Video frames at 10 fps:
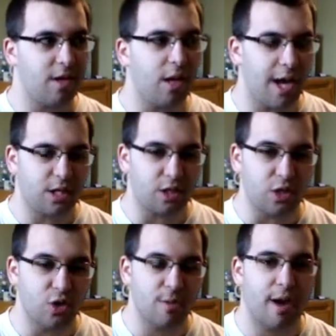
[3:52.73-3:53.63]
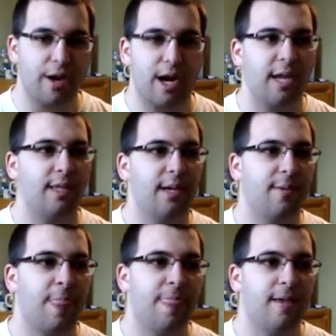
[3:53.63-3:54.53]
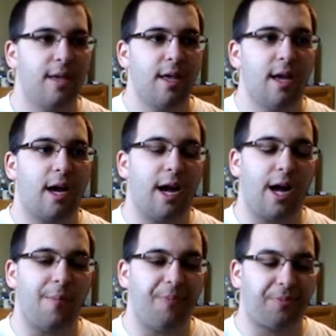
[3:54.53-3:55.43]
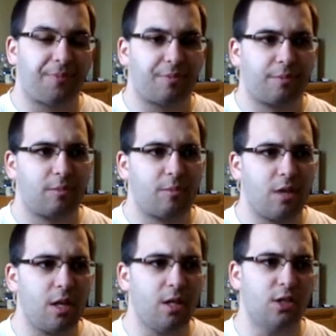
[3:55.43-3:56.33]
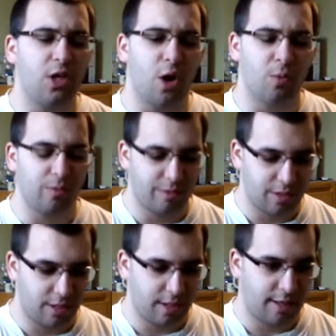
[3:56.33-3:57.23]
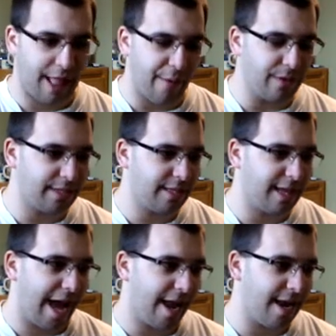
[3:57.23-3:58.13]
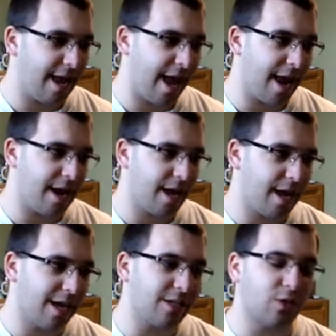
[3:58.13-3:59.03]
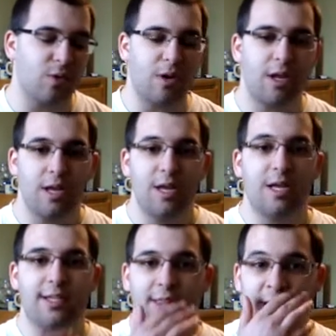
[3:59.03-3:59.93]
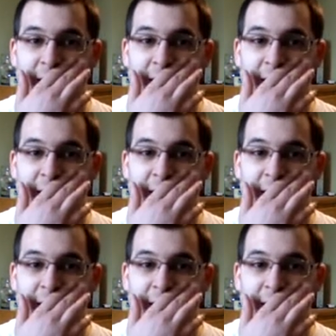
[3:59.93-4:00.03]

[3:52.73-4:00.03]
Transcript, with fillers: I still knew about it kind of thing. Um, so that was that, and uh, so something